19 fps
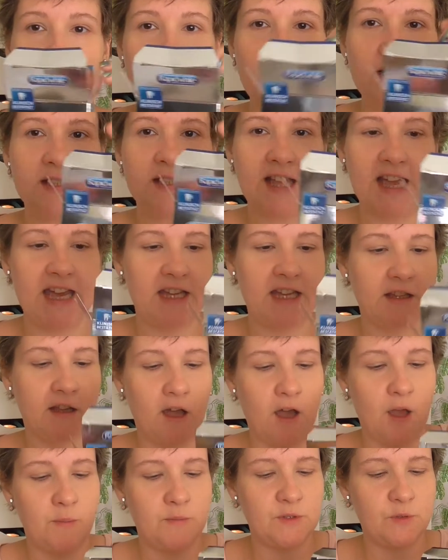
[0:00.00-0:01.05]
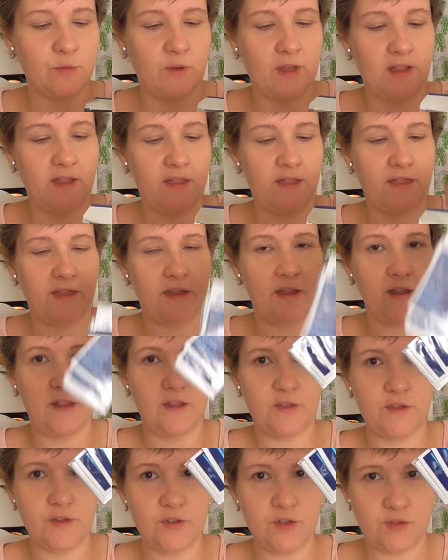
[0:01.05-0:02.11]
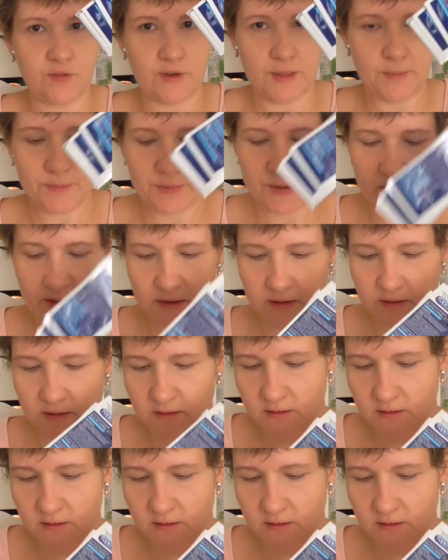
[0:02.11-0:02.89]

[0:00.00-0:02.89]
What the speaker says: this kit comes with the strips.